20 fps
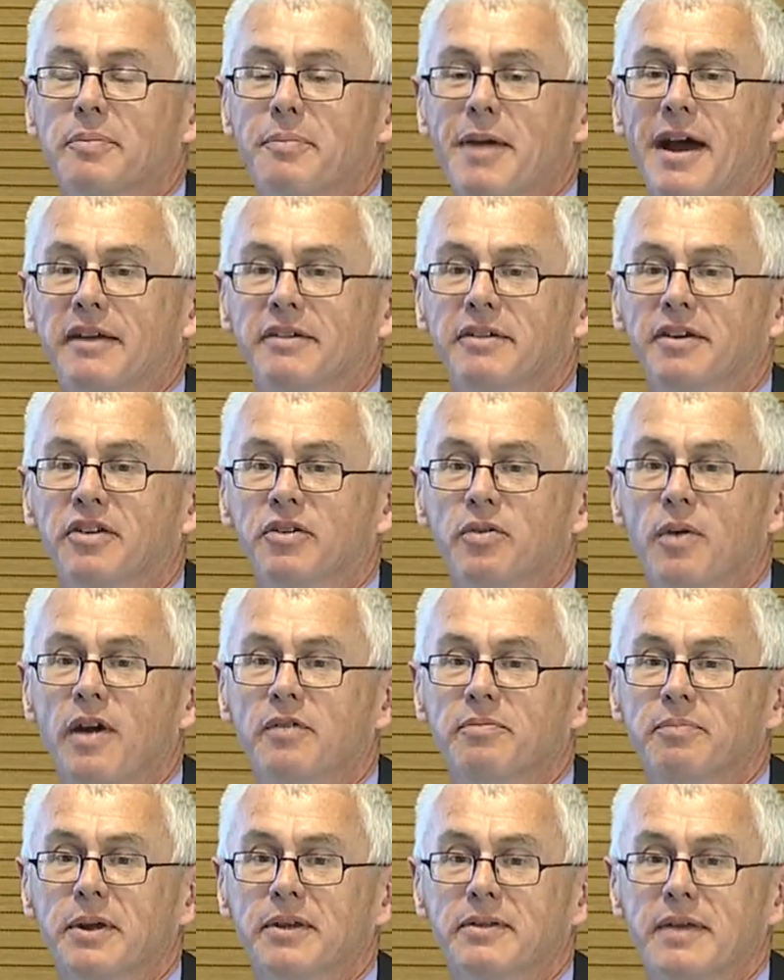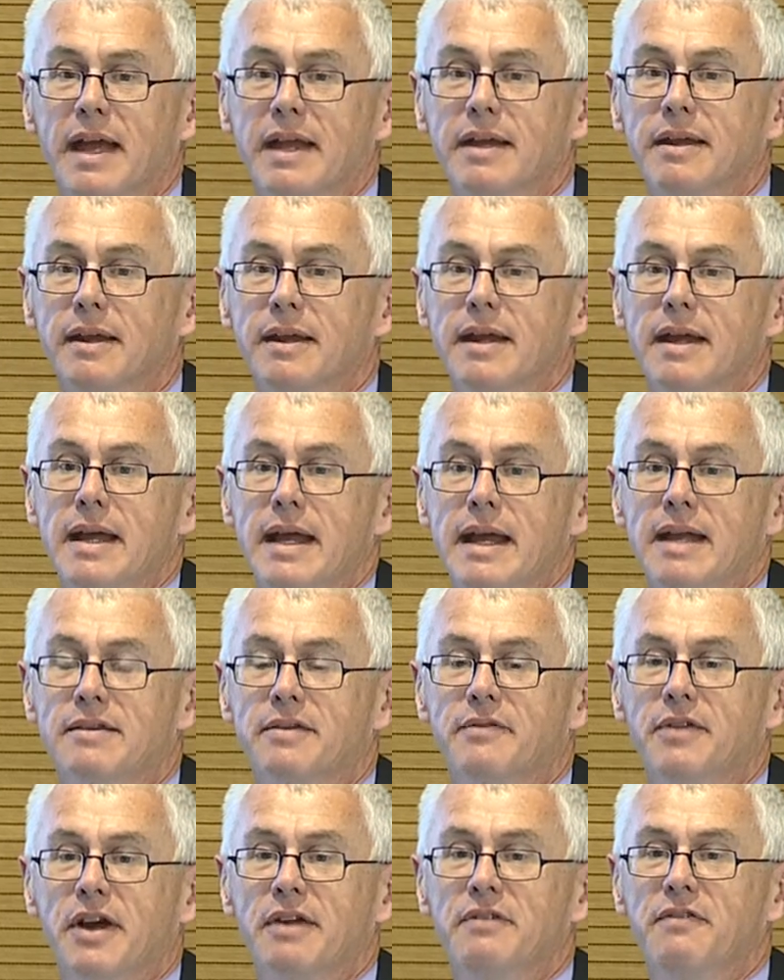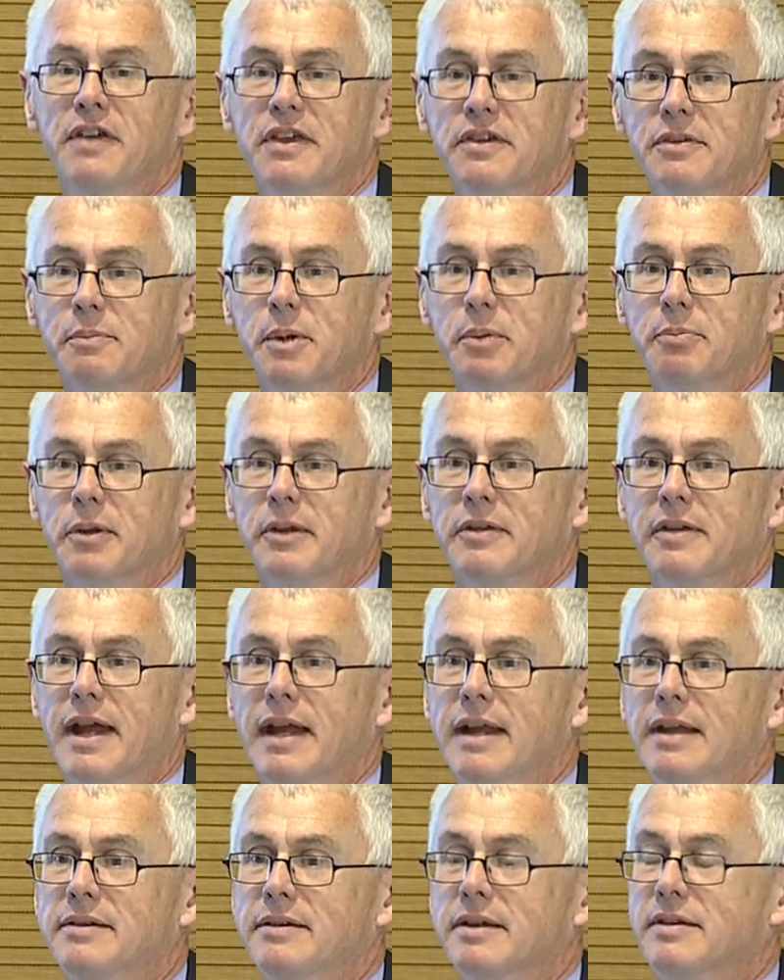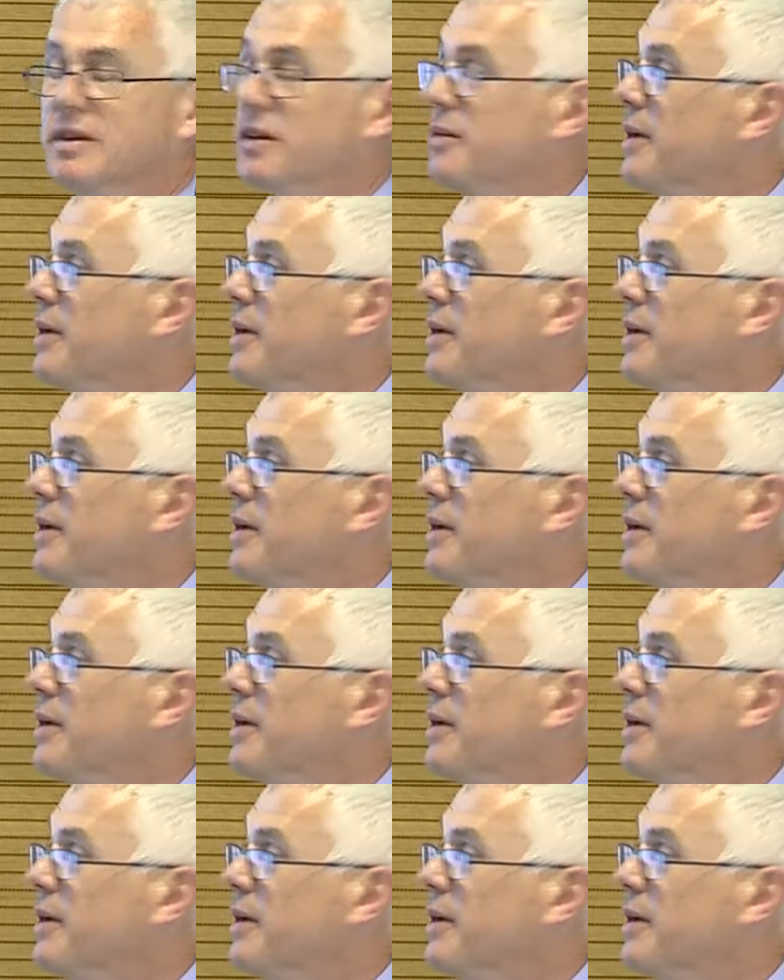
of passengers, 12%. It's a very visible percentage. It's a